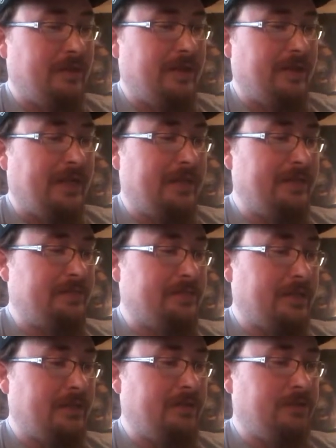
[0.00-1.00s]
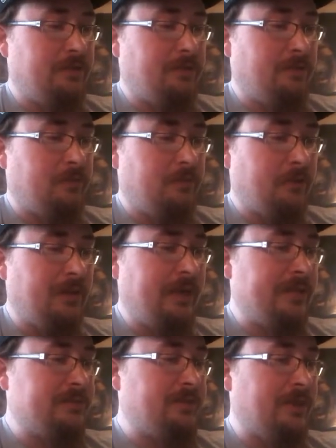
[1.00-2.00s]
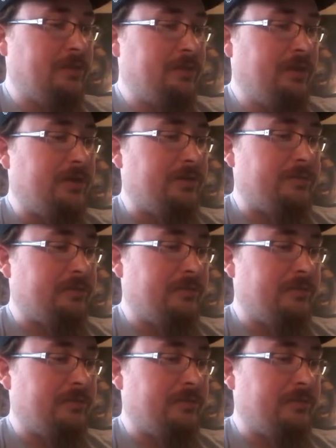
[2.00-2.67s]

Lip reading: And he said, What hast thou done?